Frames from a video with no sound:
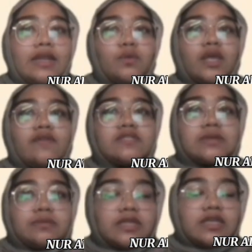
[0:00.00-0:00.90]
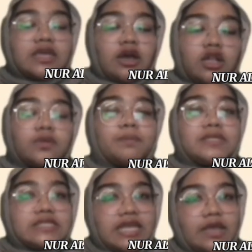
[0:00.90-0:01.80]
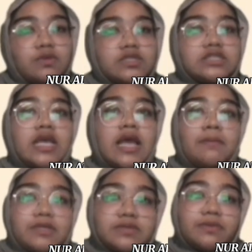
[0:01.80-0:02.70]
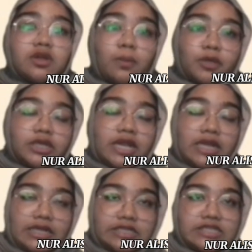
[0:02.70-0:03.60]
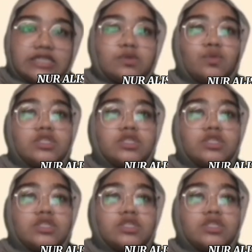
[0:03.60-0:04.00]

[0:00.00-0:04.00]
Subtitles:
And then we have something called PCA, which is principal component analysis,